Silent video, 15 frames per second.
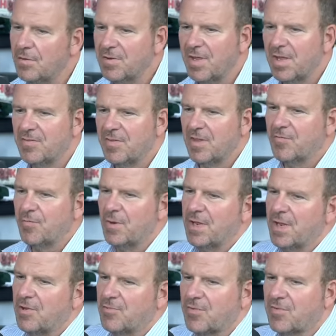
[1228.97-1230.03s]
it, it's
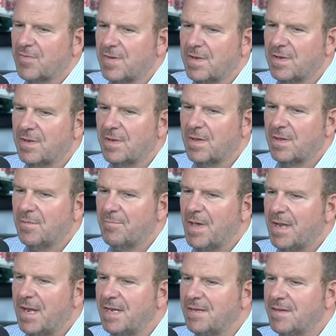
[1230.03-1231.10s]
really interesting. Uh,
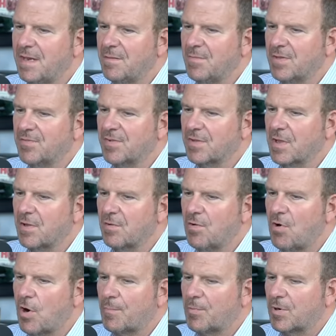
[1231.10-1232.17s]
about 18 months ago,
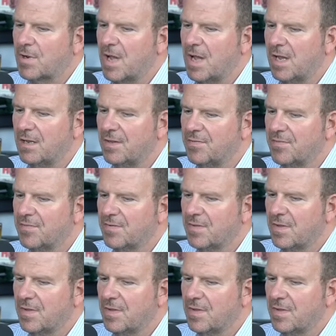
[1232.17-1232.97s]
Harper Collins,